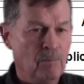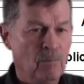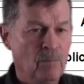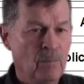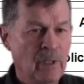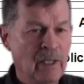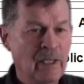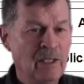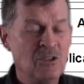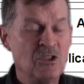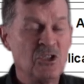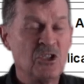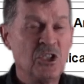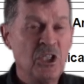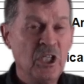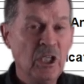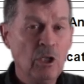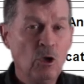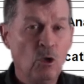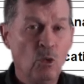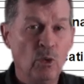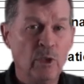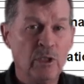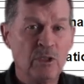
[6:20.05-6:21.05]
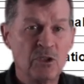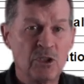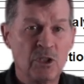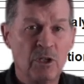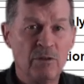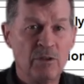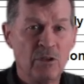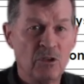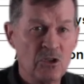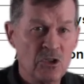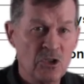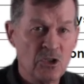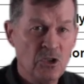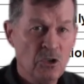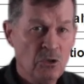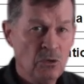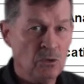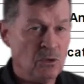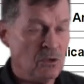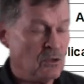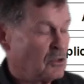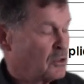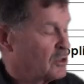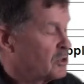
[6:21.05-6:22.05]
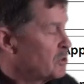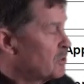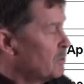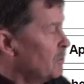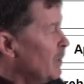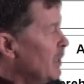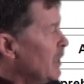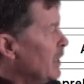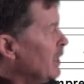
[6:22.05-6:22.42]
in sequence of their students,